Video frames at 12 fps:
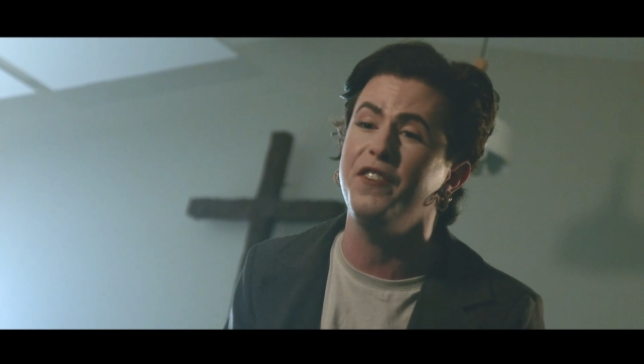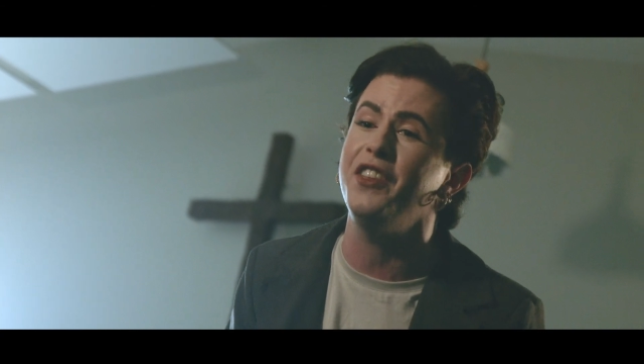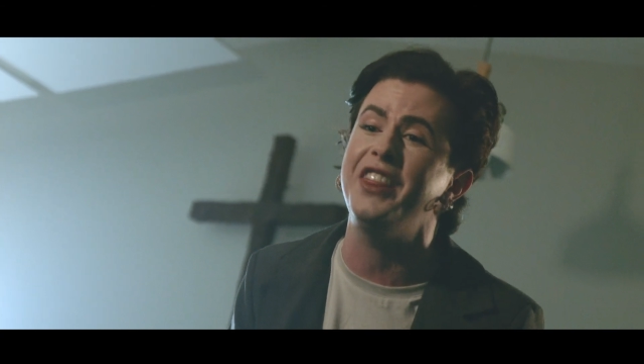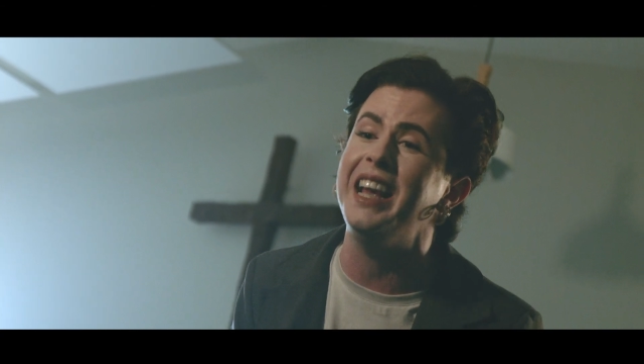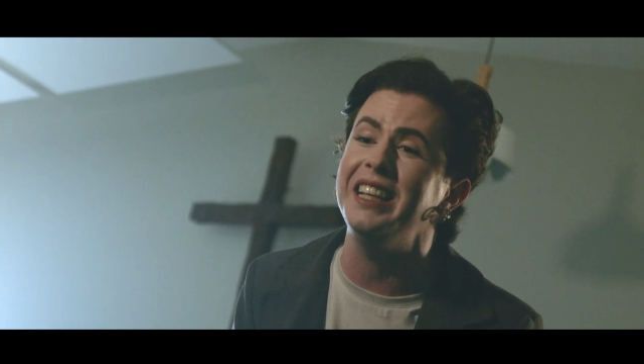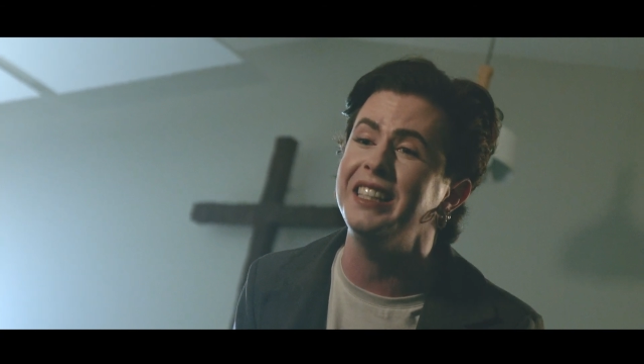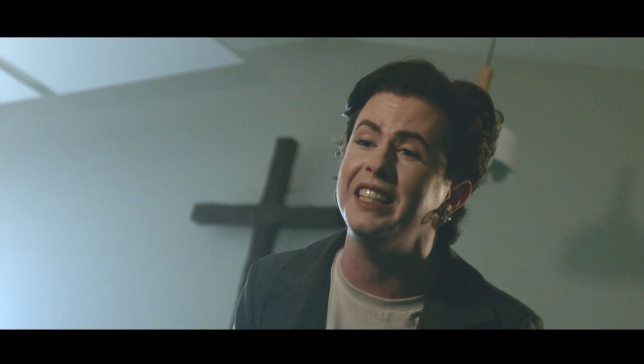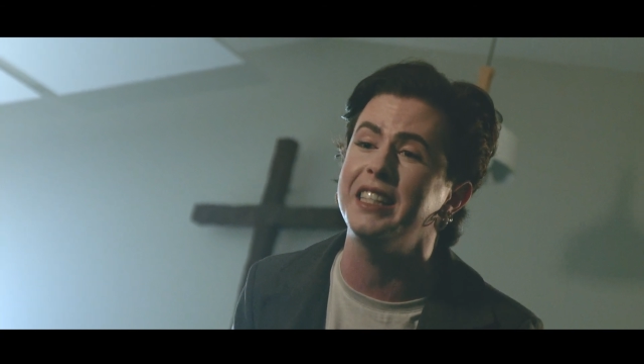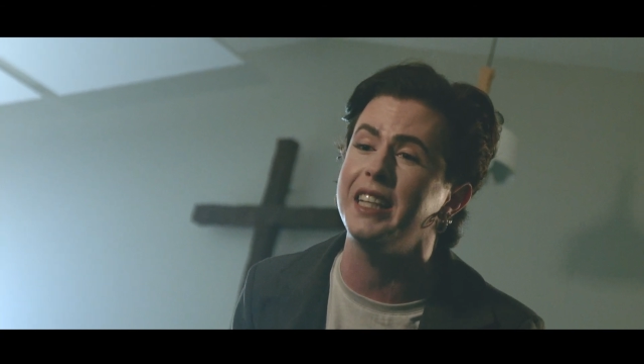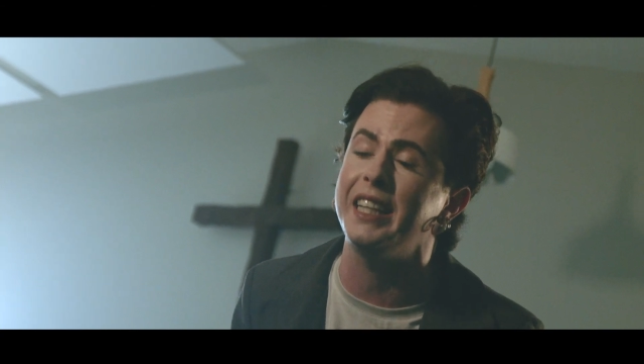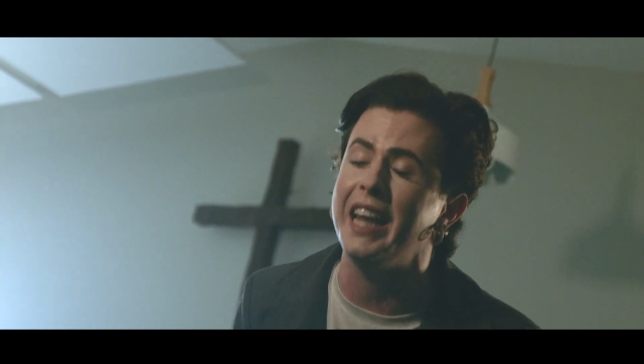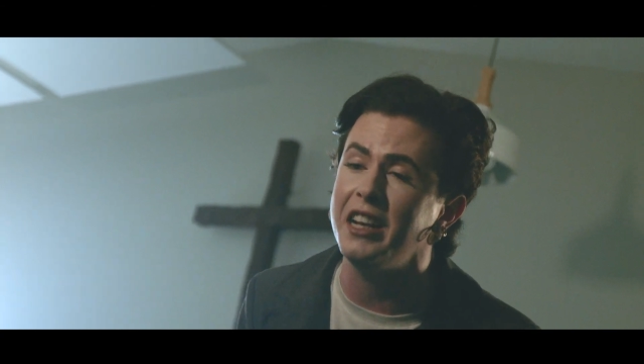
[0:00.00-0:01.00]
for theirs
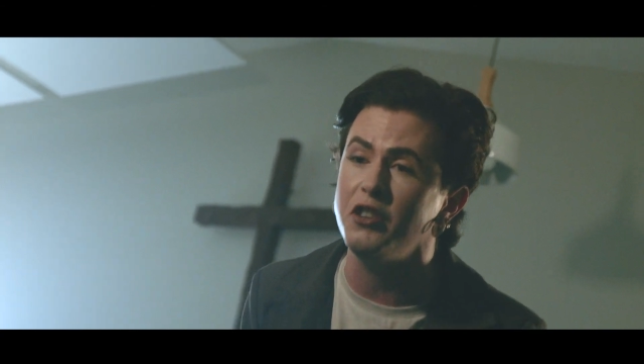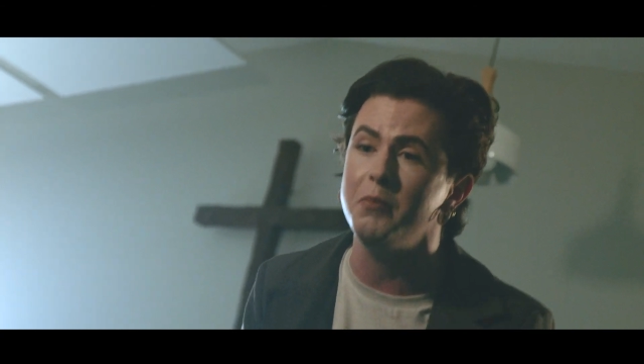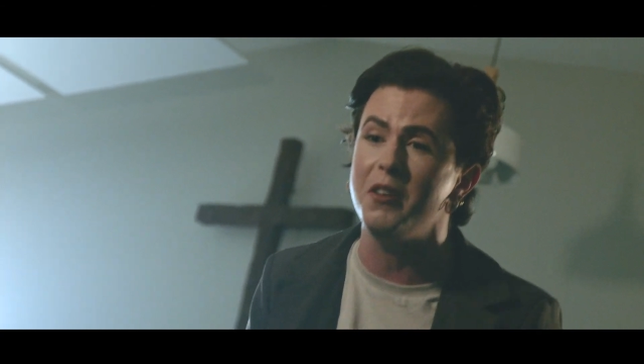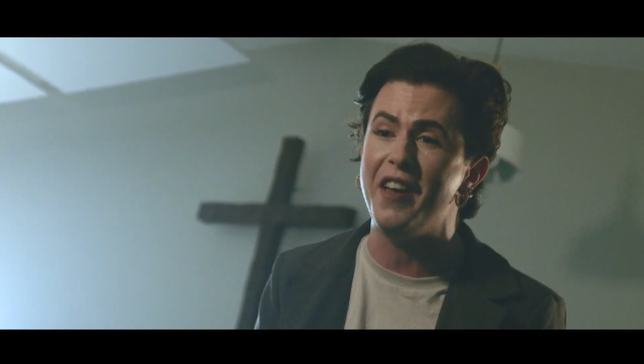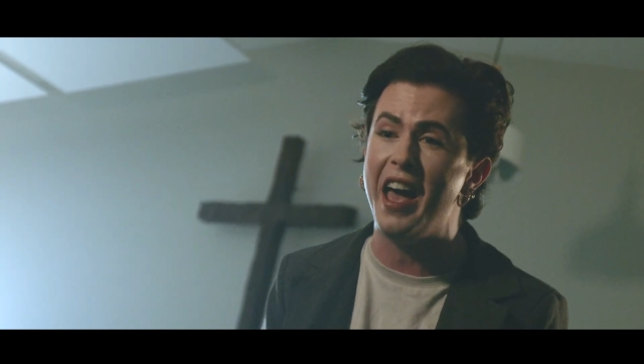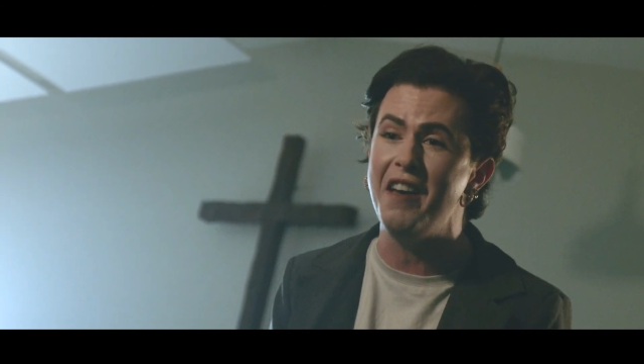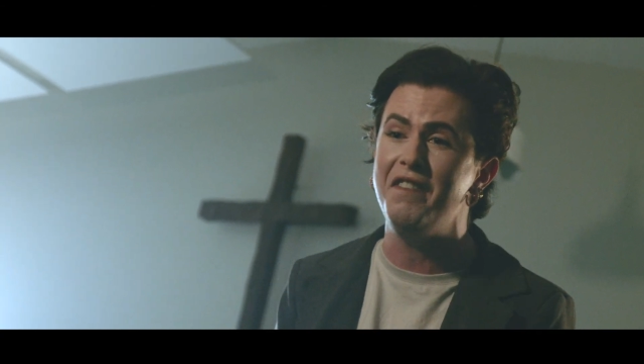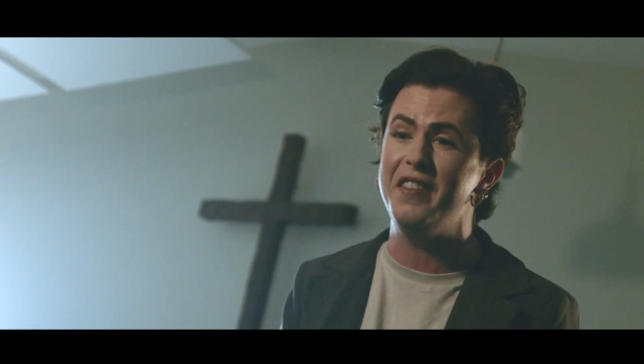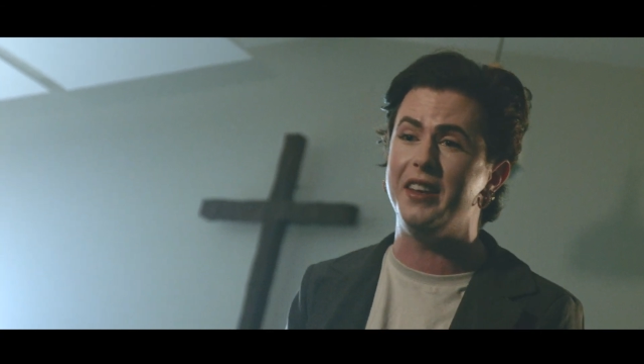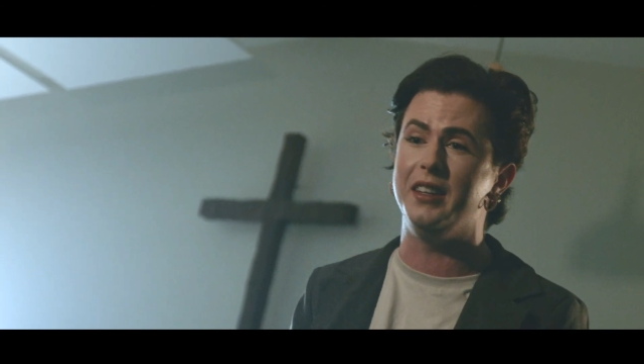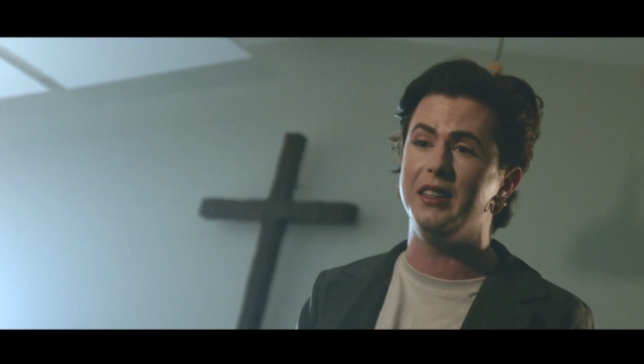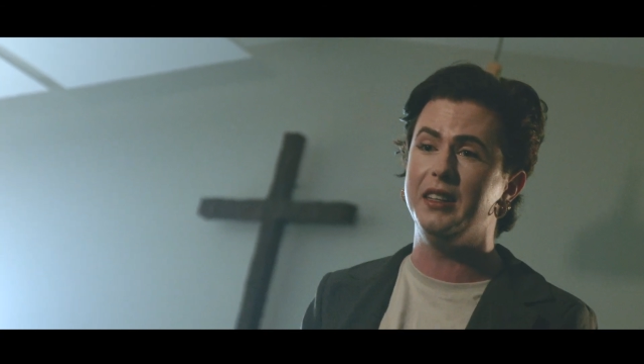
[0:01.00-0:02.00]
is the kingdom of
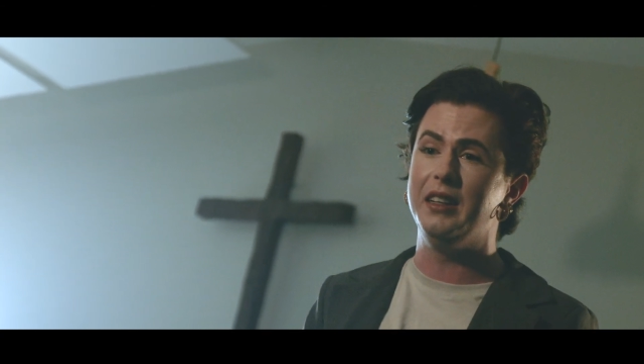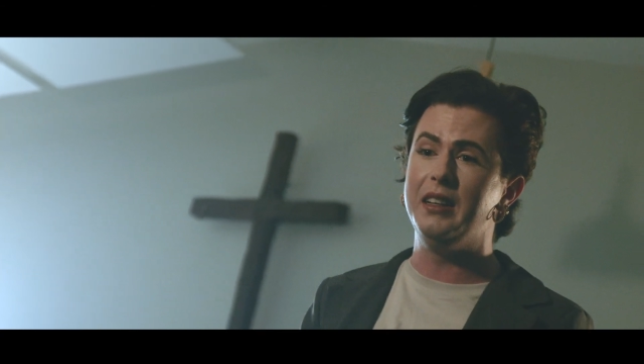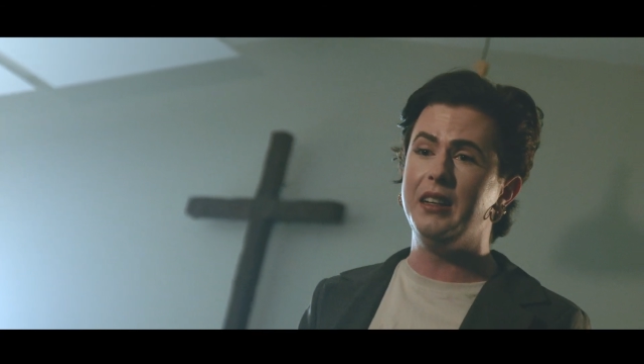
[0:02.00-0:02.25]
heaven.